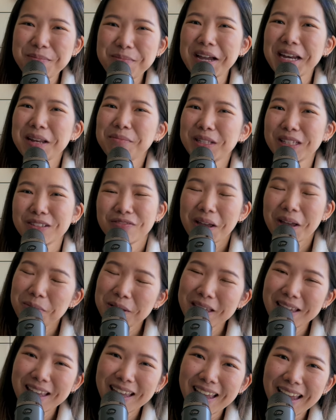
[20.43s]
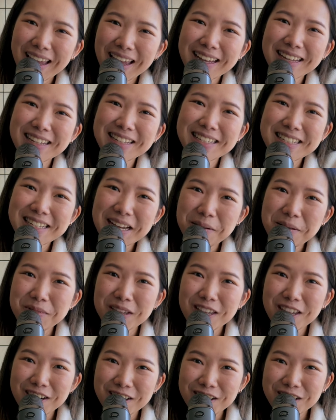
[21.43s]
My name is Feby and I'm
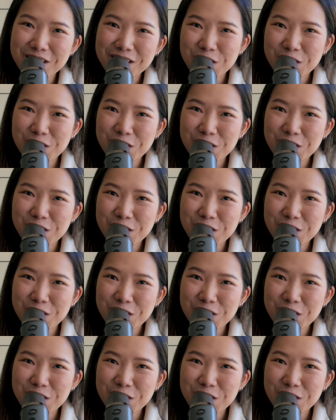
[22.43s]
here